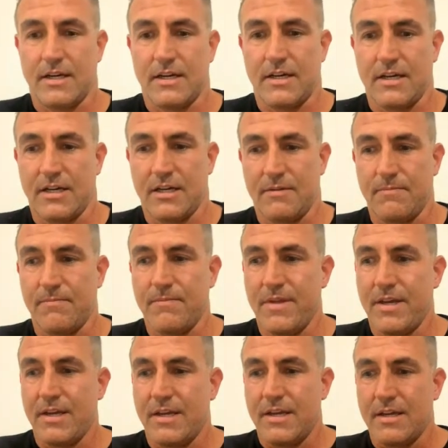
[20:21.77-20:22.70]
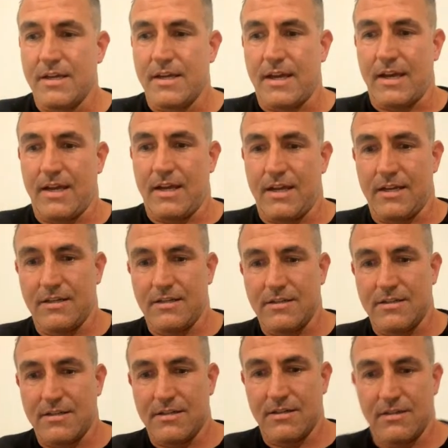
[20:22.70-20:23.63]

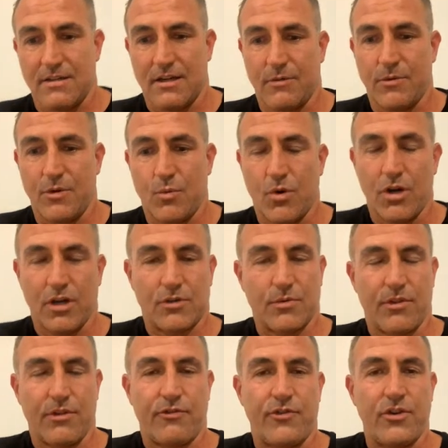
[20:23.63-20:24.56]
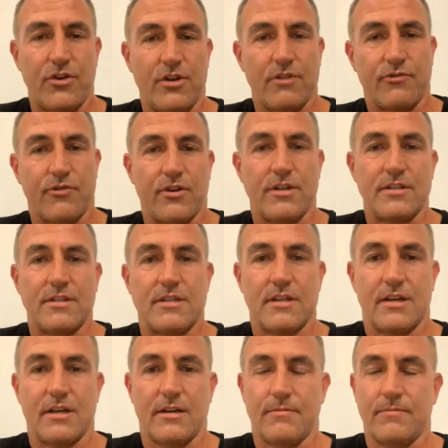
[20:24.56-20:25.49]
and we worked with a few different